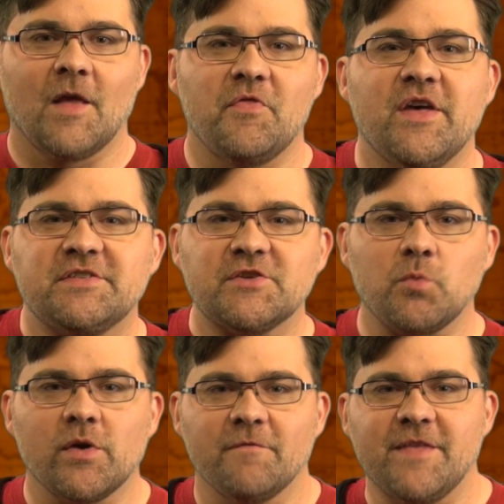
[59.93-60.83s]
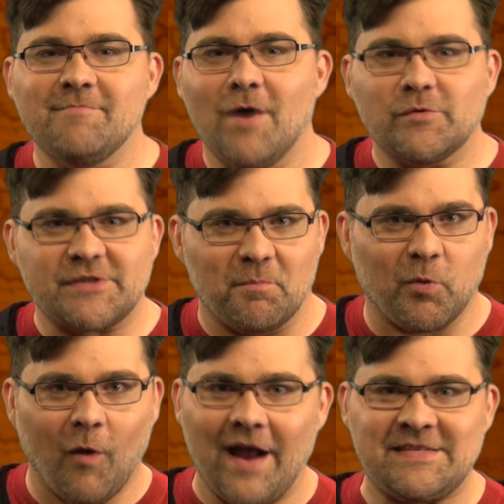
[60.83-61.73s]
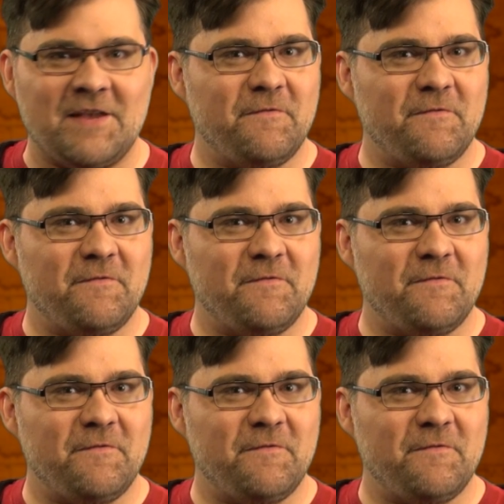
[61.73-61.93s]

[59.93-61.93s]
This is one of the most surprising